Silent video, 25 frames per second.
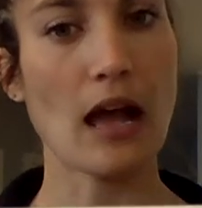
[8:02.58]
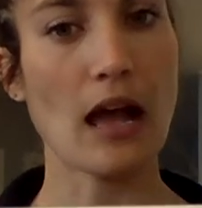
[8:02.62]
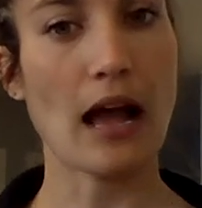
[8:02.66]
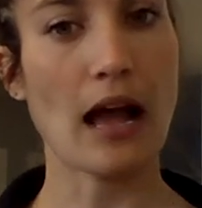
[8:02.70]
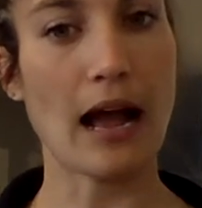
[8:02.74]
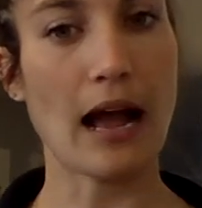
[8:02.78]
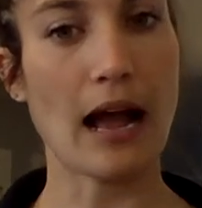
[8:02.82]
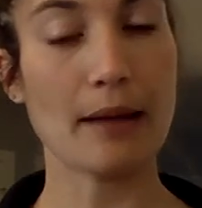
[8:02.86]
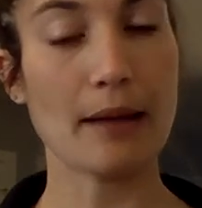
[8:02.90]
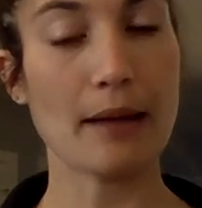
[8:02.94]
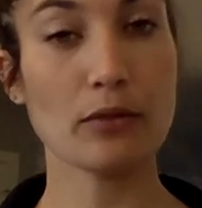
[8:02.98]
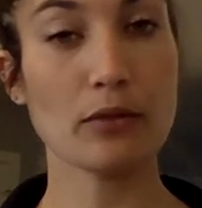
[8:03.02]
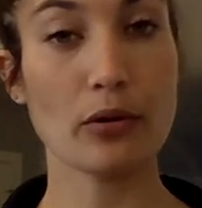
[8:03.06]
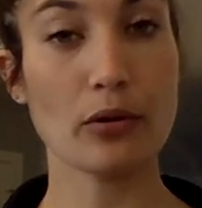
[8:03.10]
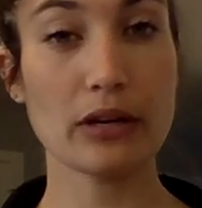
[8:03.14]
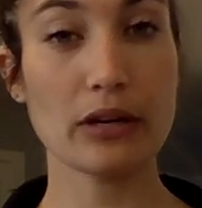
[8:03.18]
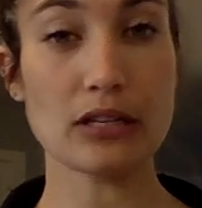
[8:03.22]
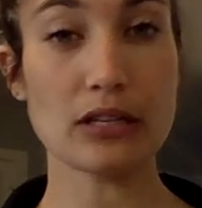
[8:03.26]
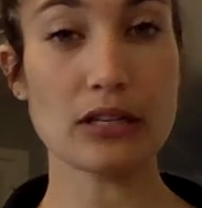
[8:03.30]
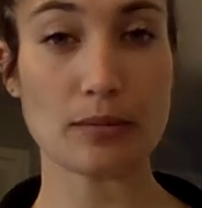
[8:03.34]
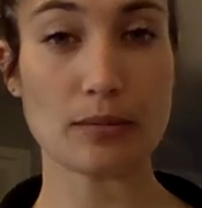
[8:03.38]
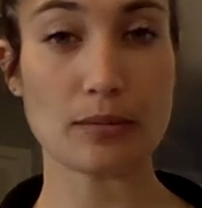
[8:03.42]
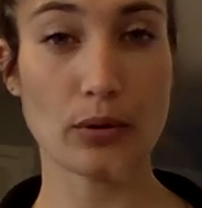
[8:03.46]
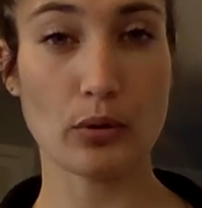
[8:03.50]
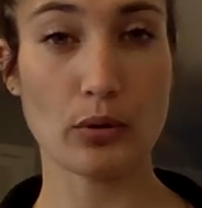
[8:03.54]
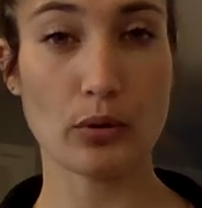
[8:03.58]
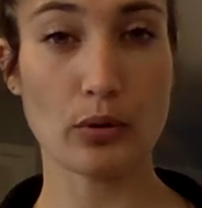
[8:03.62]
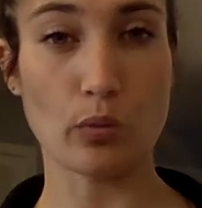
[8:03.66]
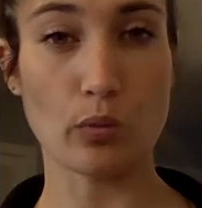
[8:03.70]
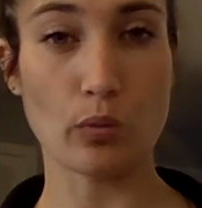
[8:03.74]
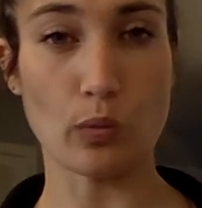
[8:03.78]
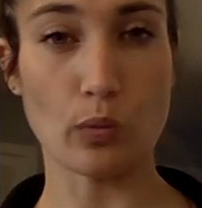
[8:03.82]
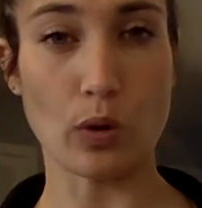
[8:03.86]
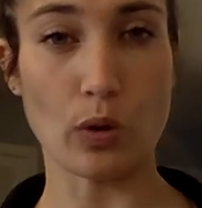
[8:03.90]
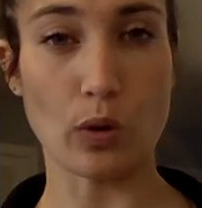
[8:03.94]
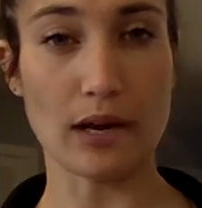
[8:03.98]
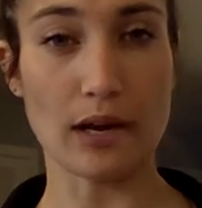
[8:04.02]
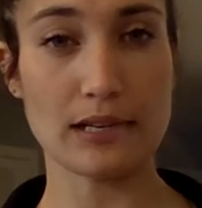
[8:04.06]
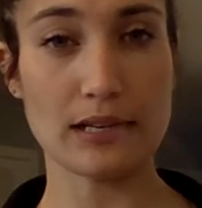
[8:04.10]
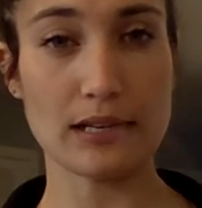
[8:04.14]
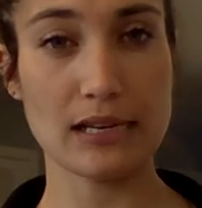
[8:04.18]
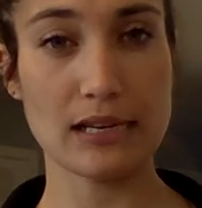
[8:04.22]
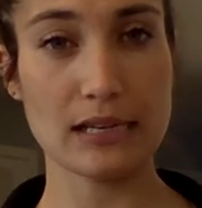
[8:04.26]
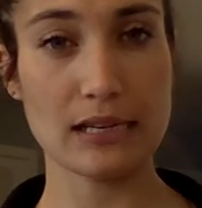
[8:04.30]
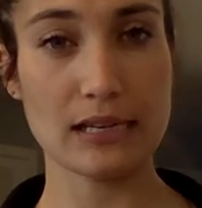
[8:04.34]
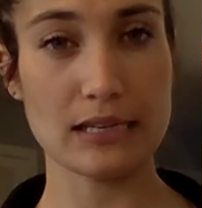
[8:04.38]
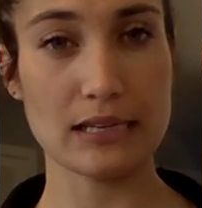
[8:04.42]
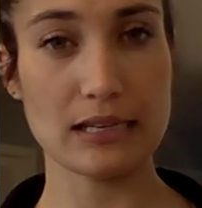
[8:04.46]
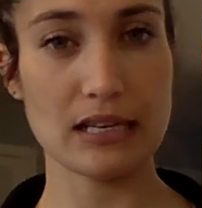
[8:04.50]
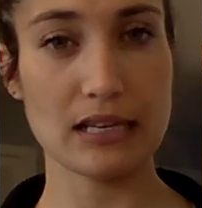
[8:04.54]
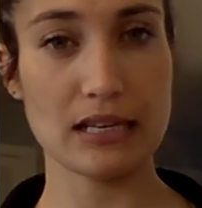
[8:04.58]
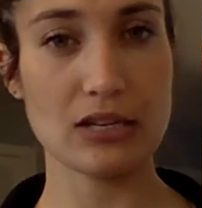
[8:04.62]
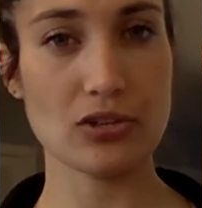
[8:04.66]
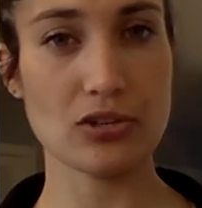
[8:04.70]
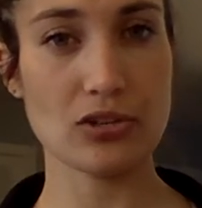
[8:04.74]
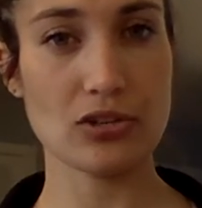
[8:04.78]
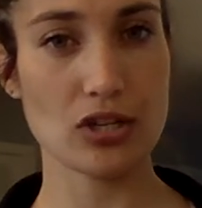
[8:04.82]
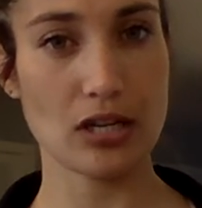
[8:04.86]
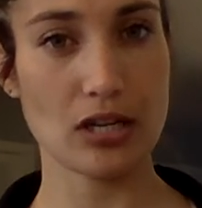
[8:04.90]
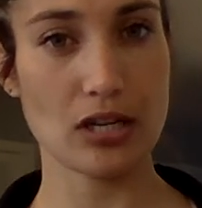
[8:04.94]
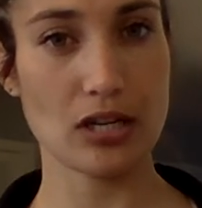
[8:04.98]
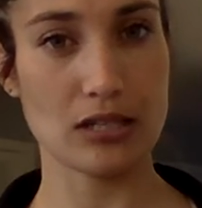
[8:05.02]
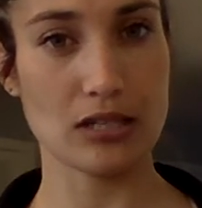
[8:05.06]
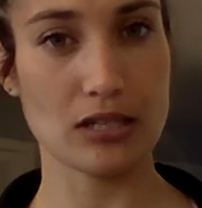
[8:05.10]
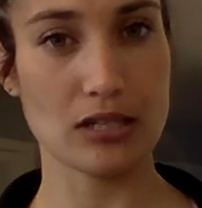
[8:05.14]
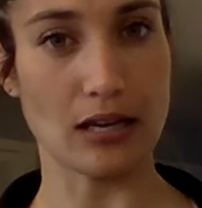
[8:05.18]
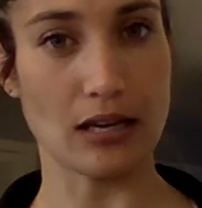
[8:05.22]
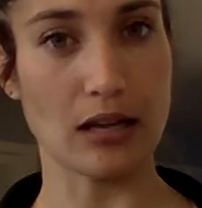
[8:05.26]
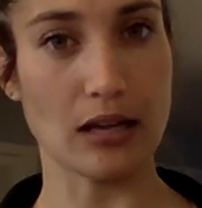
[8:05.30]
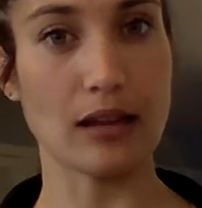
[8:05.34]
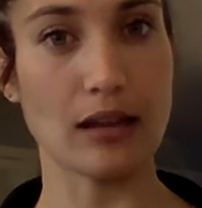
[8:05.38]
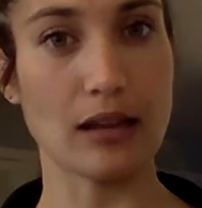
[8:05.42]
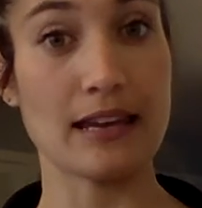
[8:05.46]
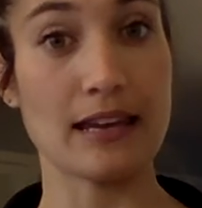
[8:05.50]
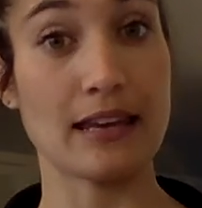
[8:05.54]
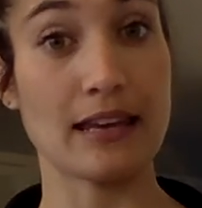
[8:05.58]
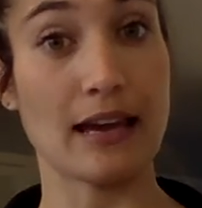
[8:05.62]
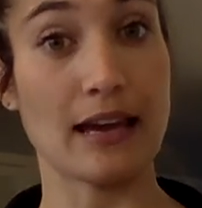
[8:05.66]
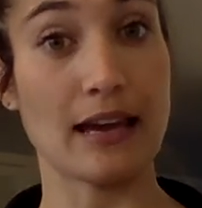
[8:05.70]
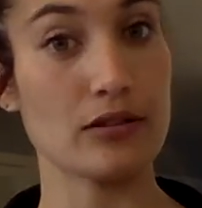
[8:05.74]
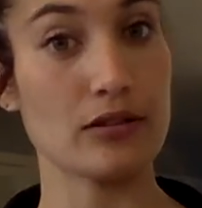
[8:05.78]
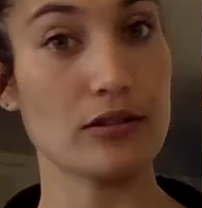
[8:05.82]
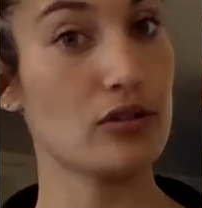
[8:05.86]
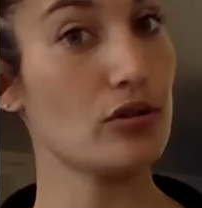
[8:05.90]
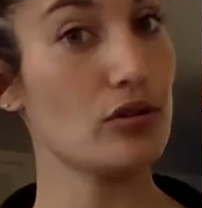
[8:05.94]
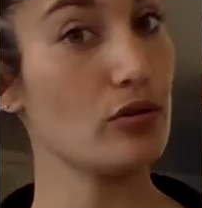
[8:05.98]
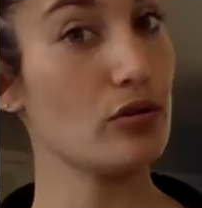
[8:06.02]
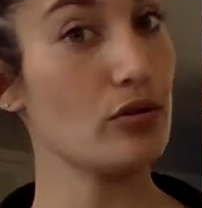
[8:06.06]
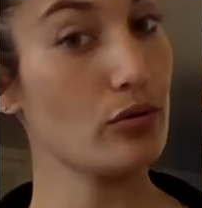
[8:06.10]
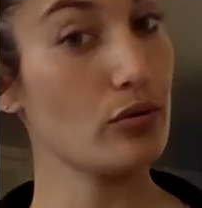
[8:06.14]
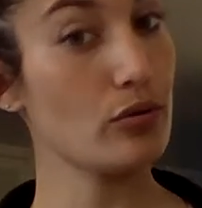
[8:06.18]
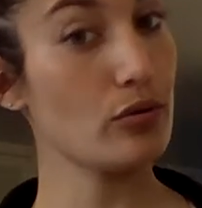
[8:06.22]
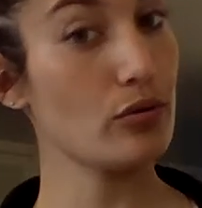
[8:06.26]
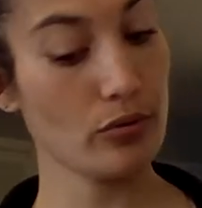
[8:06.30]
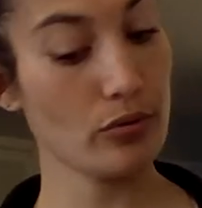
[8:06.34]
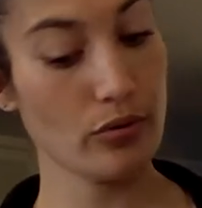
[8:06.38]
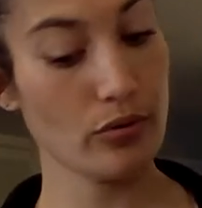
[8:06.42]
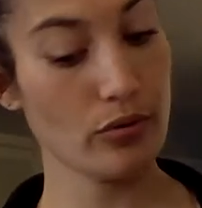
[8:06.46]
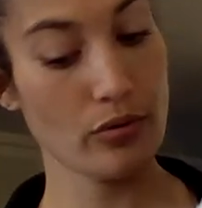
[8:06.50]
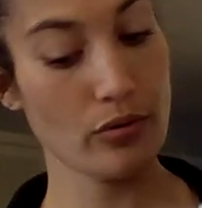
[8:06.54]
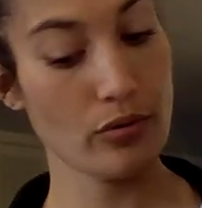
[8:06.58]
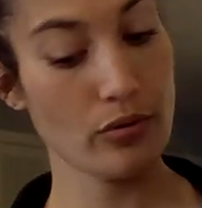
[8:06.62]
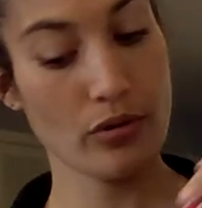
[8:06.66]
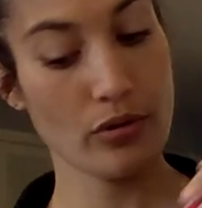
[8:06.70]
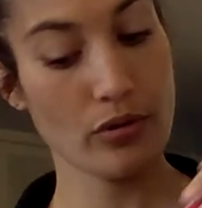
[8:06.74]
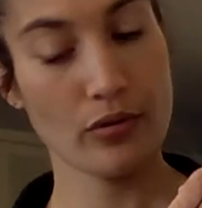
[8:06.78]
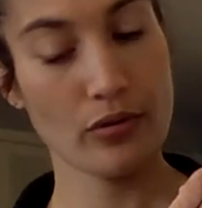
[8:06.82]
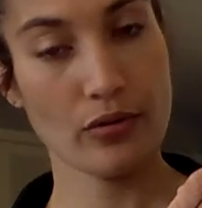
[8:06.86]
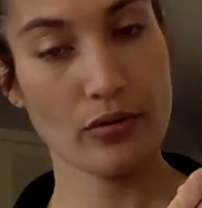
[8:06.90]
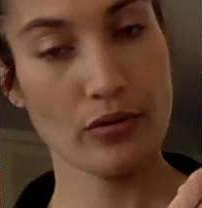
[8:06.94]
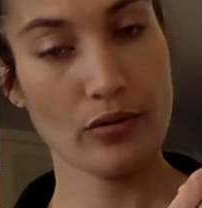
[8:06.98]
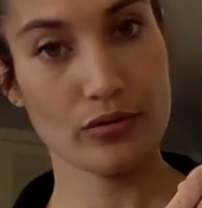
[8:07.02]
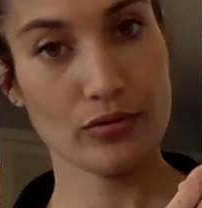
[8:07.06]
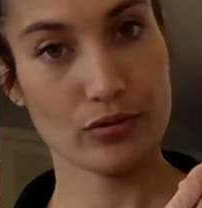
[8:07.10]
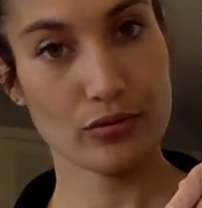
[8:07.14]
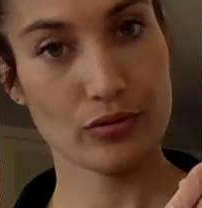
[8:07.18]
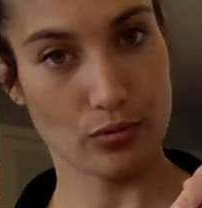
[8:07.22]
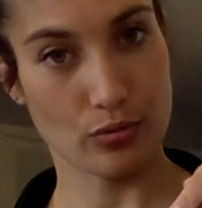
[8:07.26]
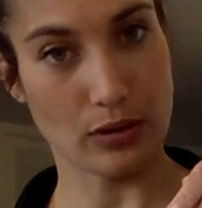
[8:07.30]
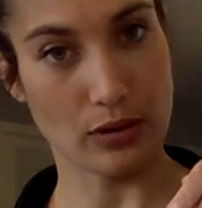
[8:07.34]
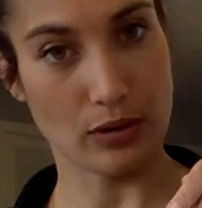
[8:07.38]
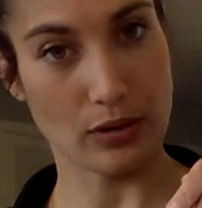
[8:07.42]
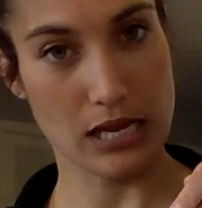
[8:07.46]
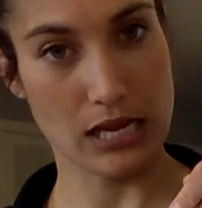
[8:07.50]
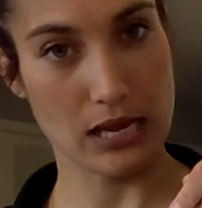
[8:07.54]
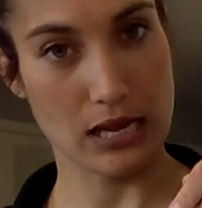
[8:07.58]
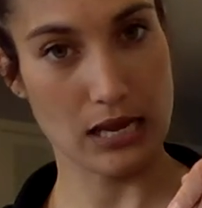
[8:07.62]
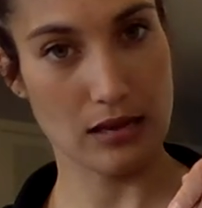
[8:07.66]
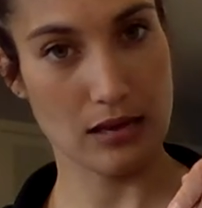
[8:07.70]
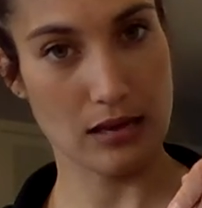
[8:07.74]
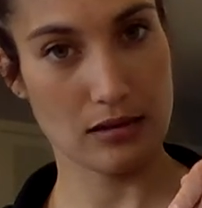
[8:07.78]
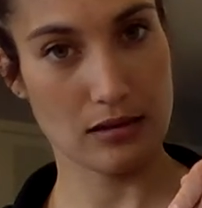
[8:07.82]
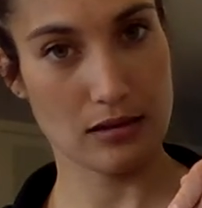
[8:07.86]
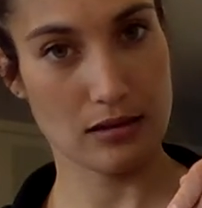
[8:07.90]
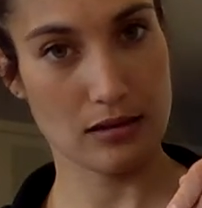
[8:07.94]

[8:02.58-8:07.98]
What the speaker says: I'm going to put 1 in each until I get to 28.